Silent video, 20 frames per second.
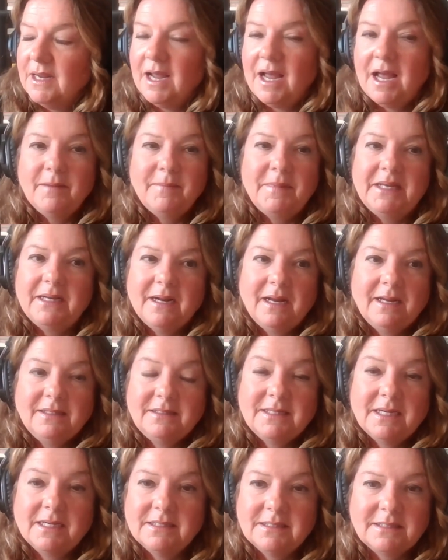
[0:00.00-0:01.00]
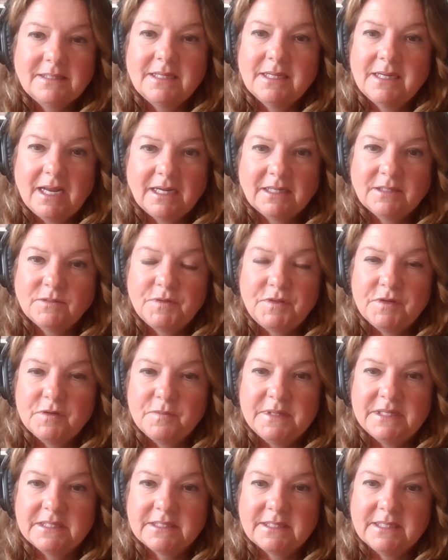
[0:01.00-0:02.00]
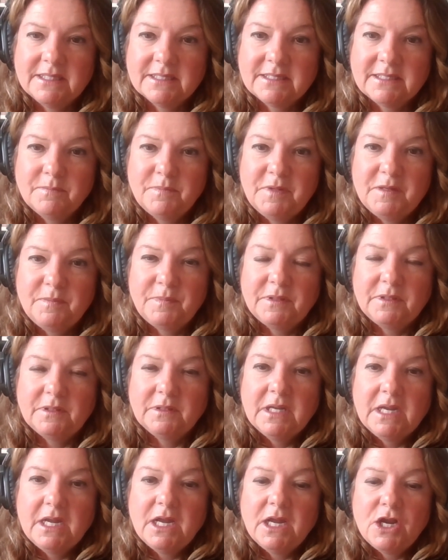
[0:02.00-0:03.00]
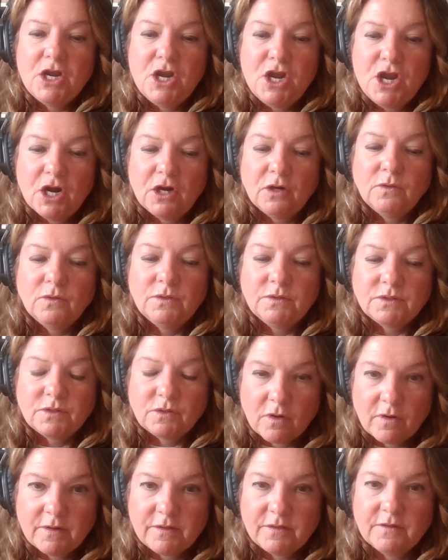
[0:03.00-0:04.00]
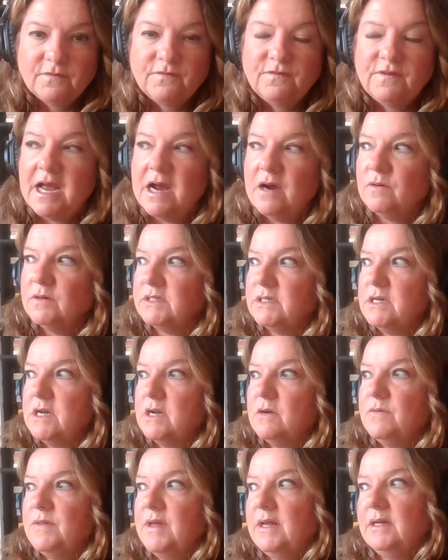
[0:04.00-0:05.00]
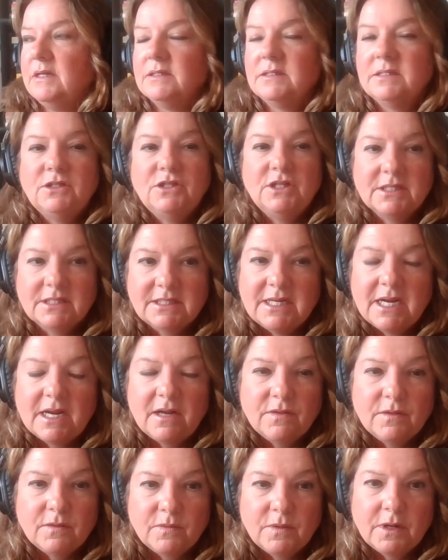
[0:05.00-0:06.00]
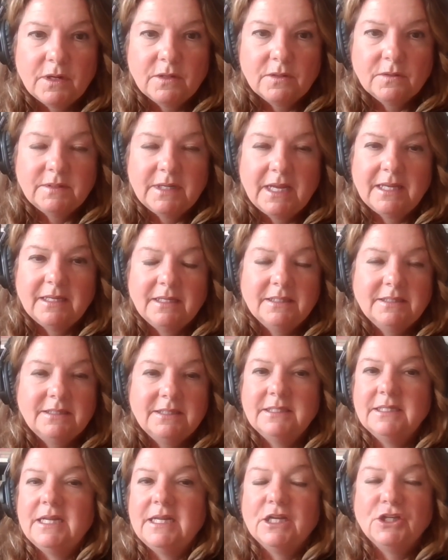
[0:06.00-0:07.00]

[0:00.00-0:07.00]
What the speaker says: I mean, it does connect with your business and people know who's growing their flowers and know that it's just down the road and it didn't get